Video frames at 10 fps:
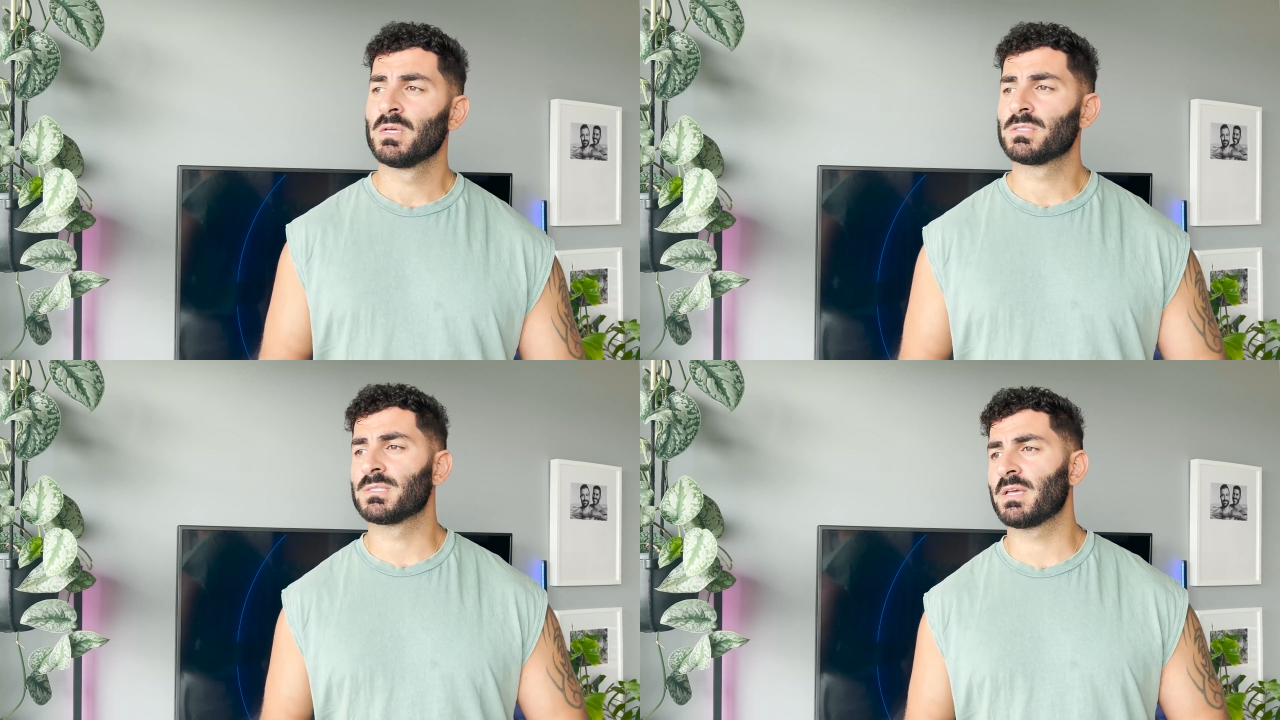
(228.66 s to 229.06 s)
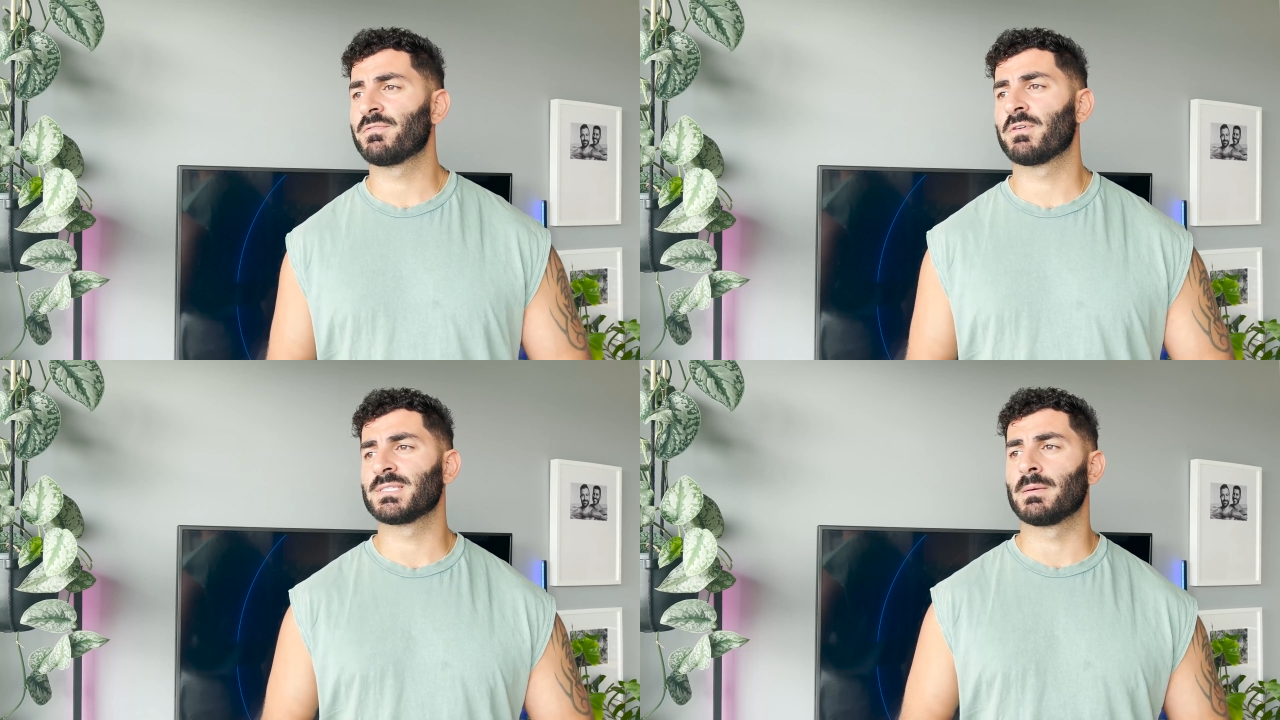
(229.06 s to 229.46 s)
So say
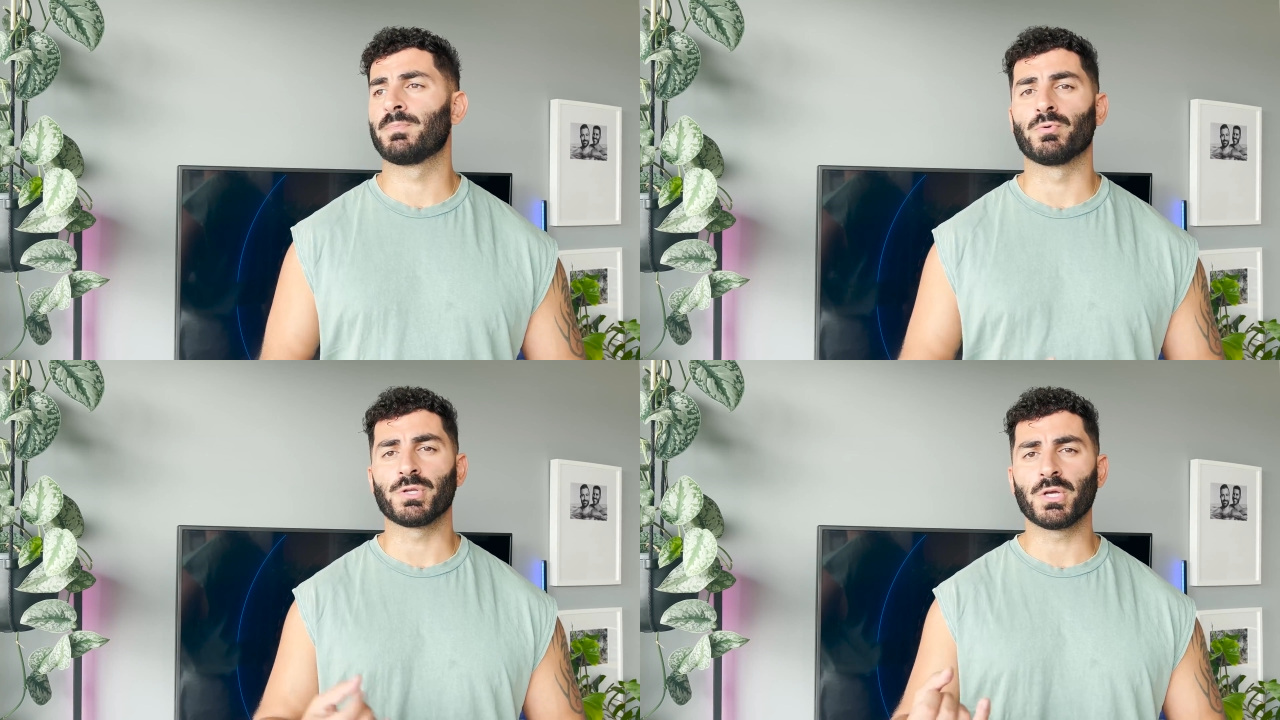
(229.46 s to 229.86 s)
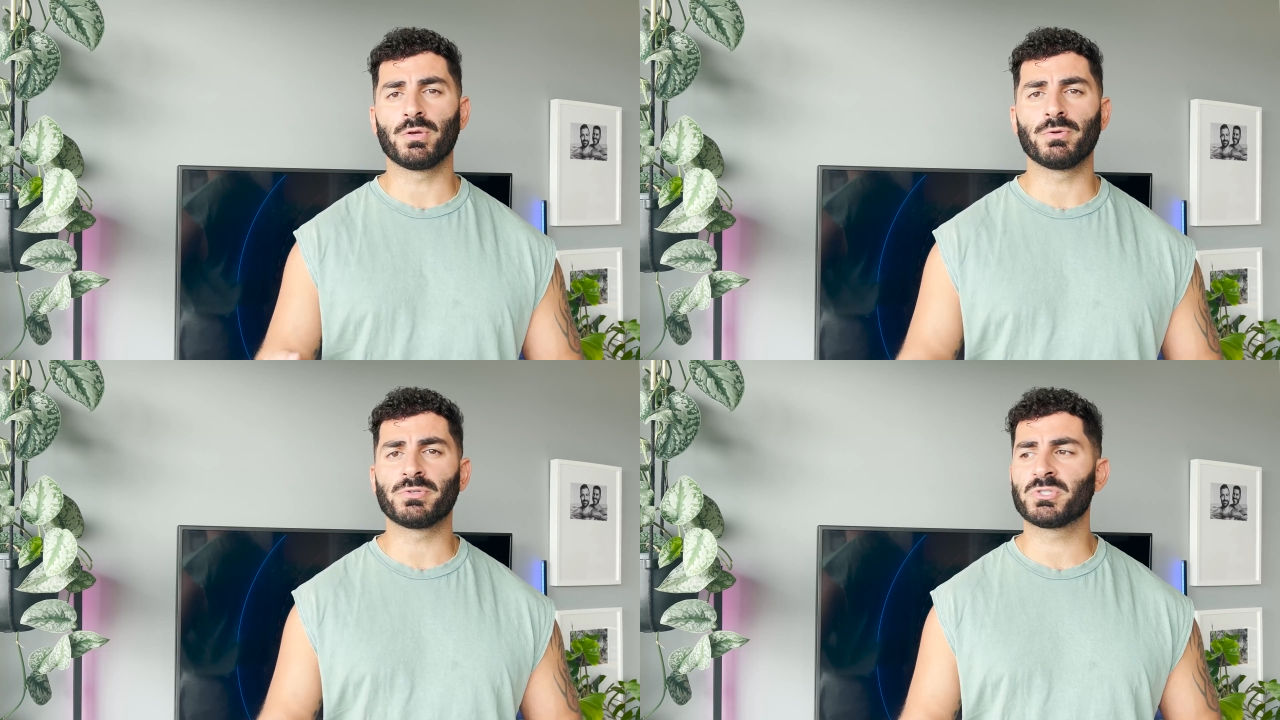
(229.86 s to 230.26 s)
for example,
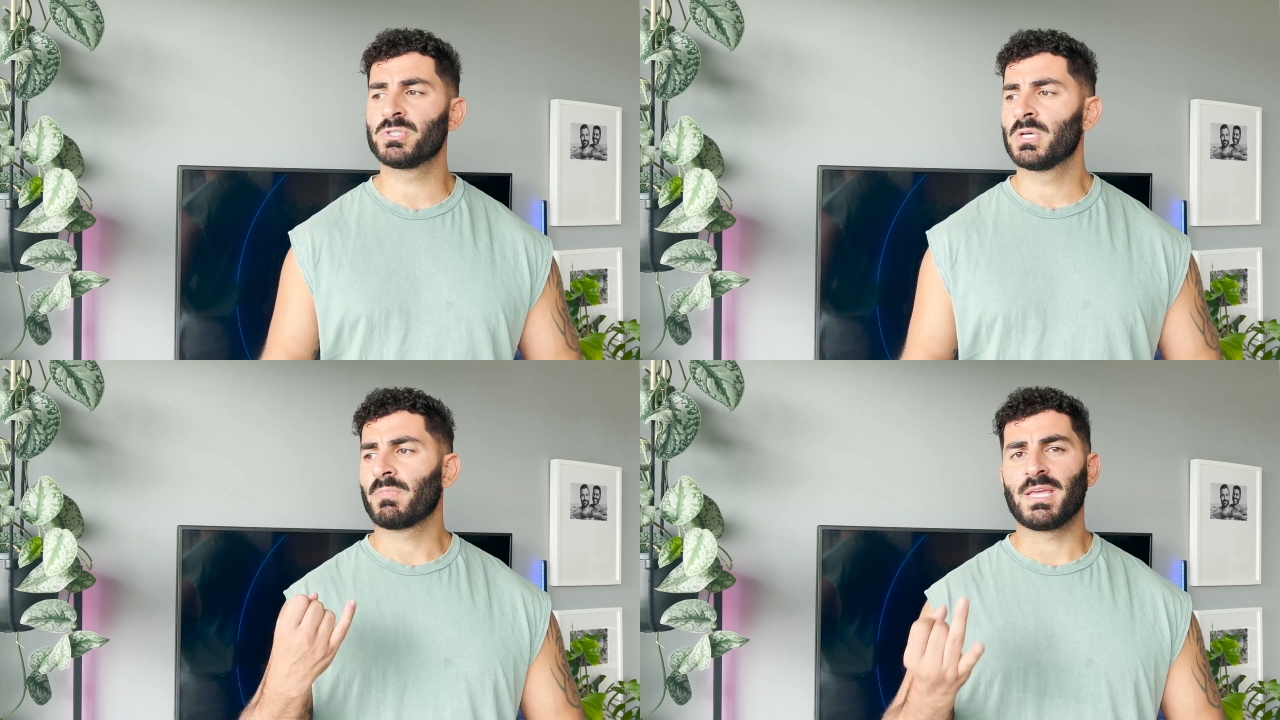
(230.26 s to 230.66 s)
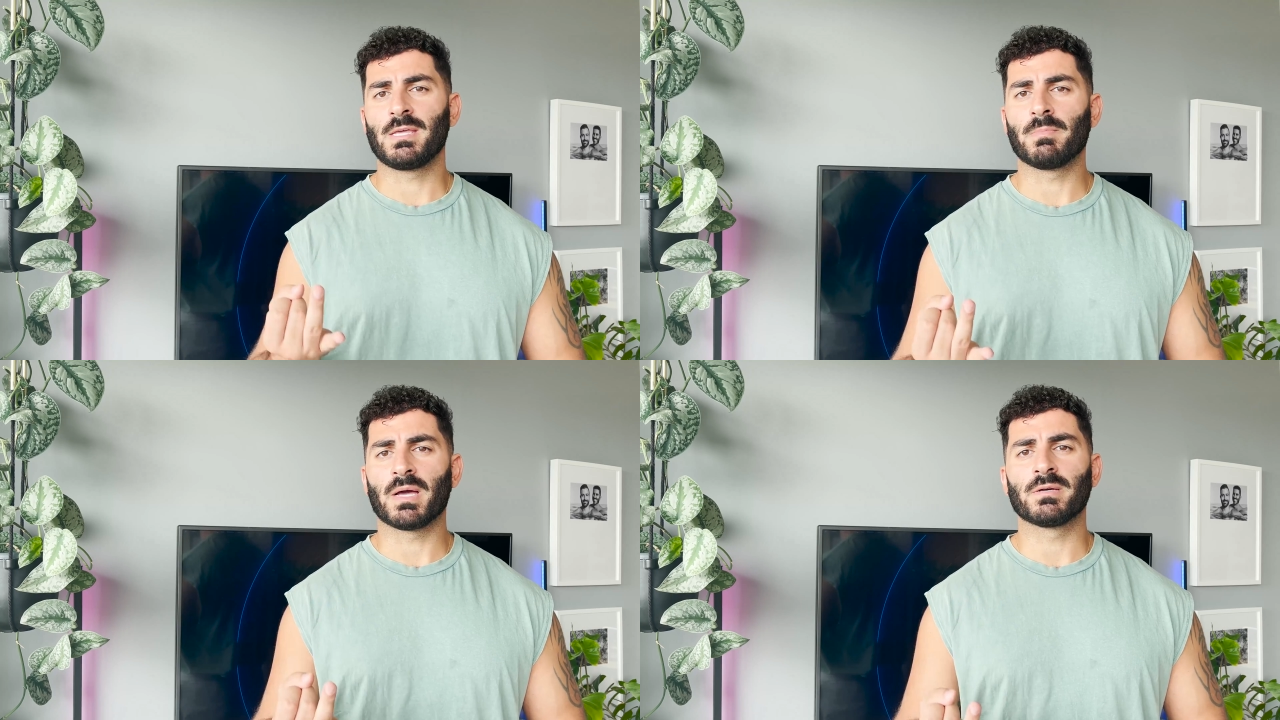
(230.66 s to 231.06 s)
news,
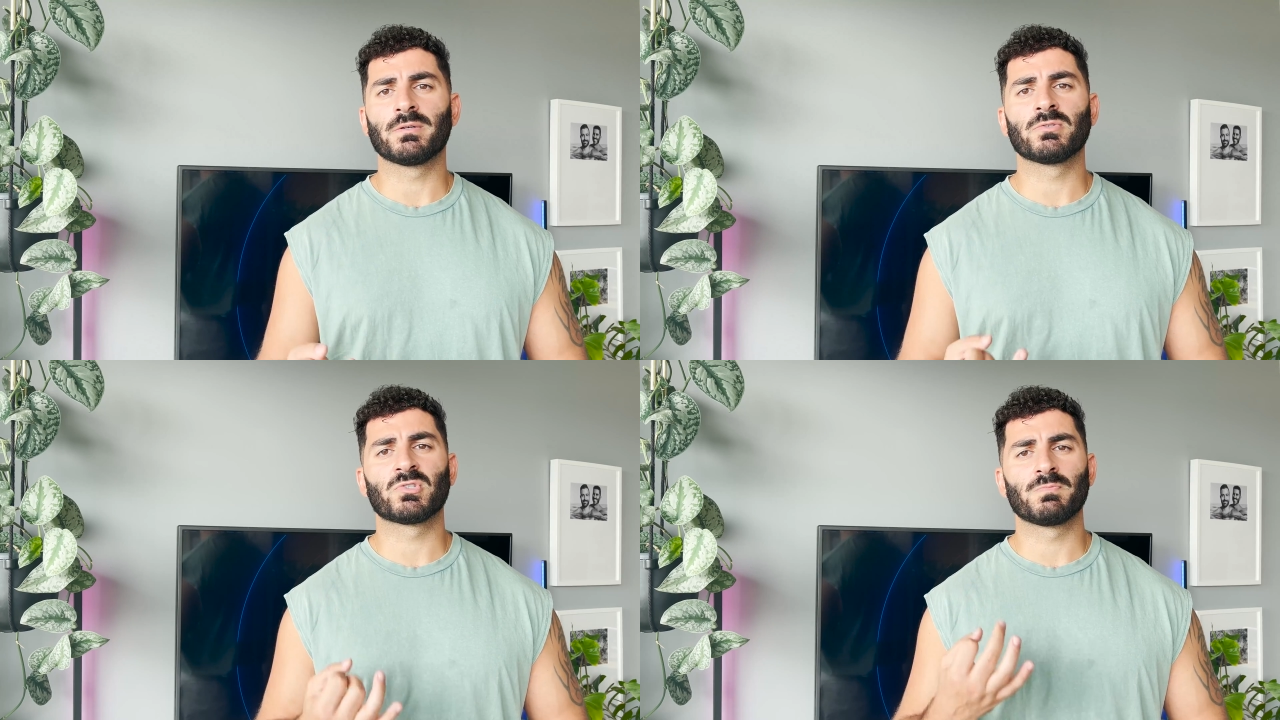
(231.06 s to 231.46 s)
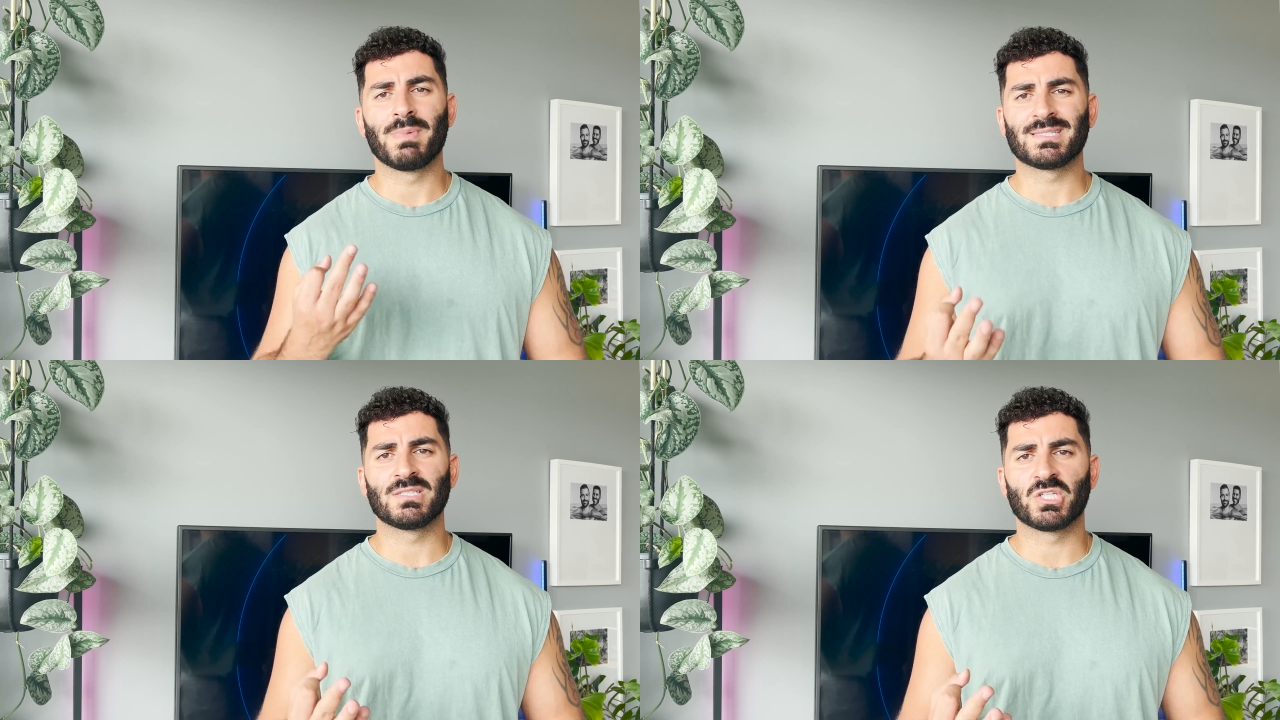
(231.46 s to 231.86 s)
emails,
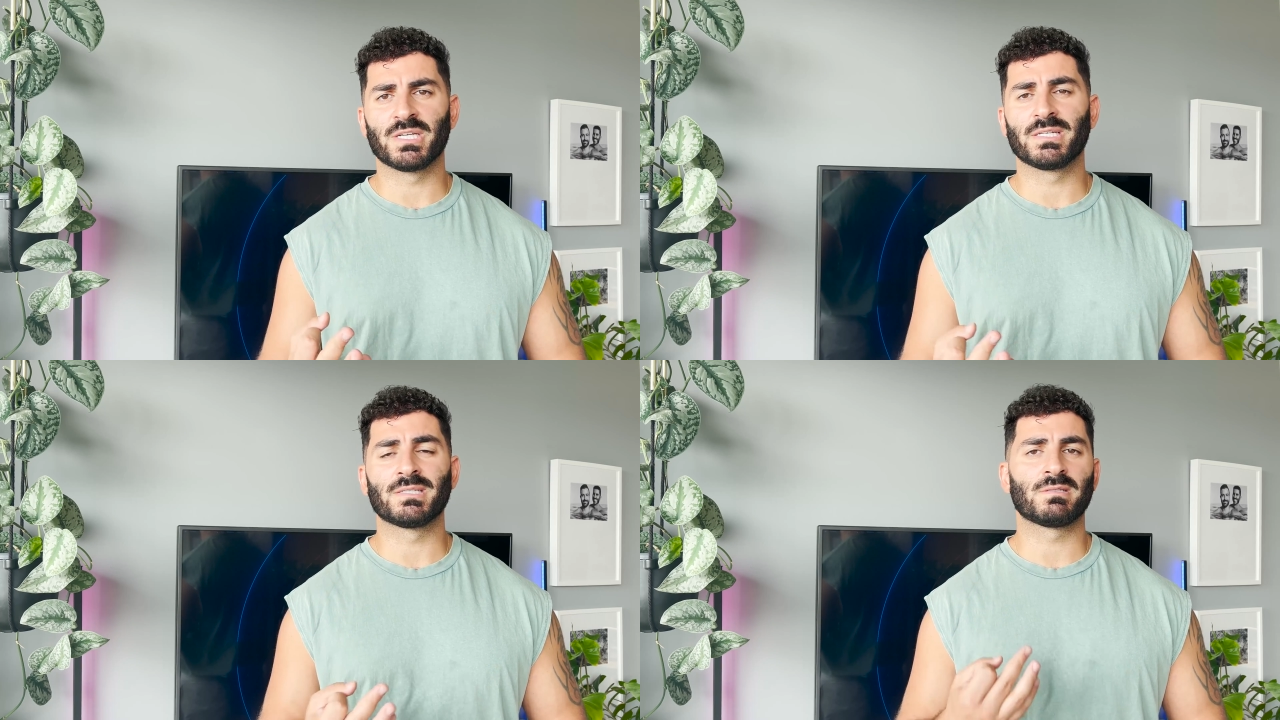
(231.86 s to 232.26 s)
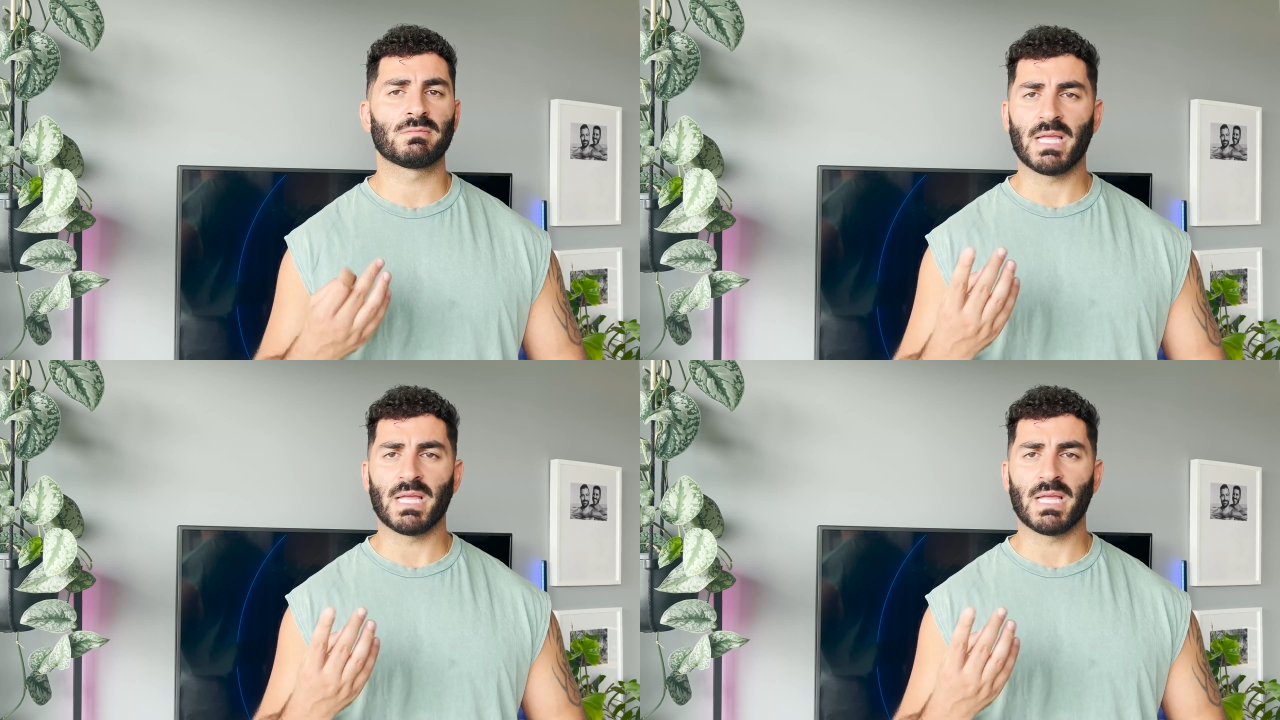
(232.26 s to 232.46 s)
messages,